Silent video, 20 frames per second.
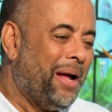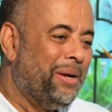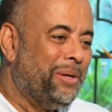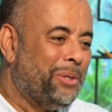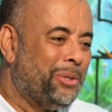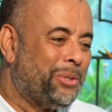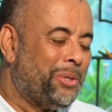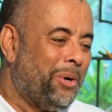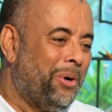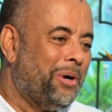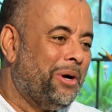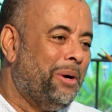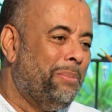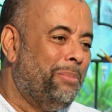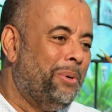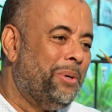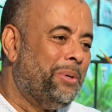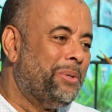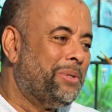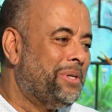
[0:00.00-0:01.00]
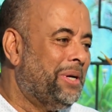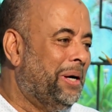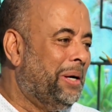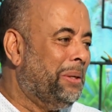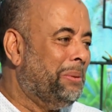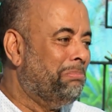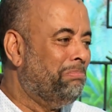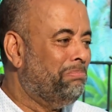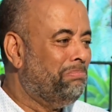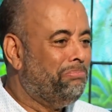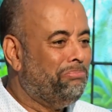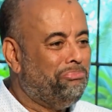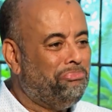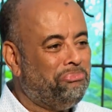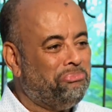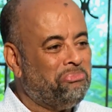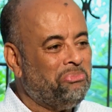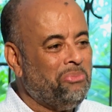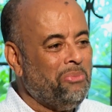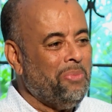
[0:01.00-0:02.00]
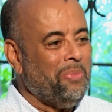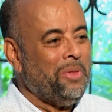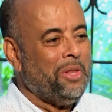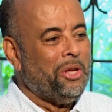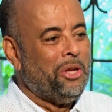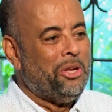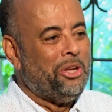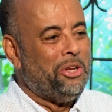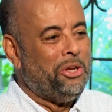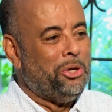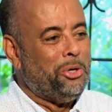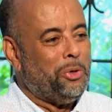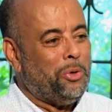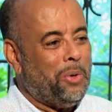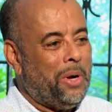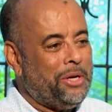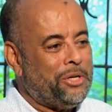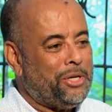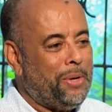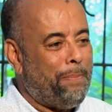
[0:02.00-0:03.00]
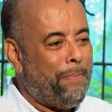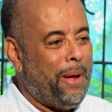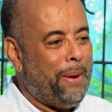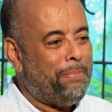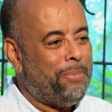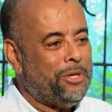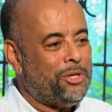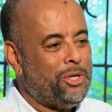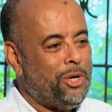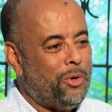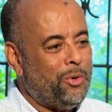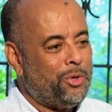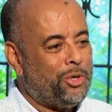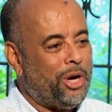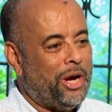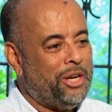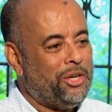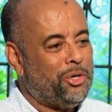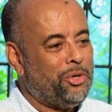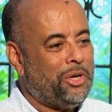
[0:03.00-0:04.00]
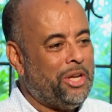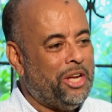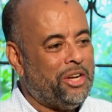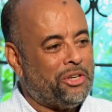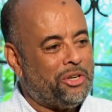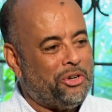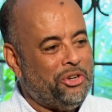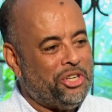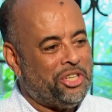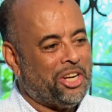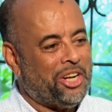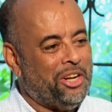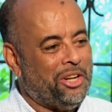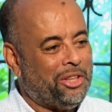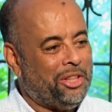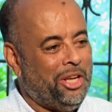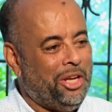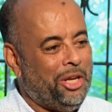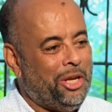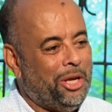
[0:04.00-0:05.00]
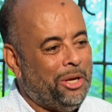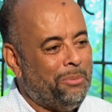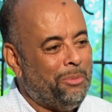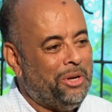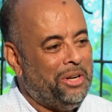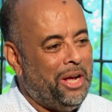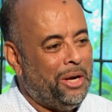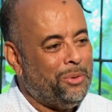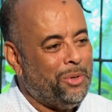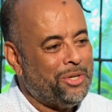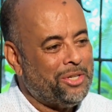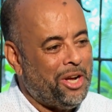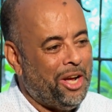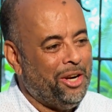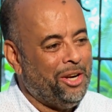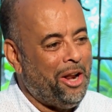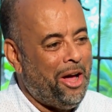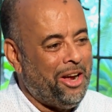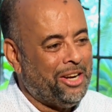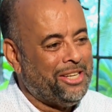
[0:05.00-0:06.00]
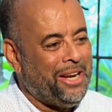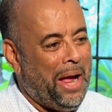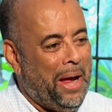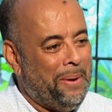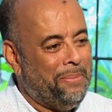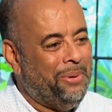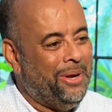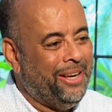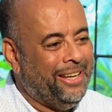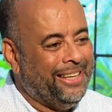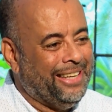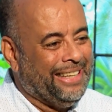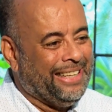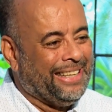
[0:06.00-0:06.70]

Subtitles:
And you talk about, you know, I see Pep is now trying to get critical thinking, but that was a long time.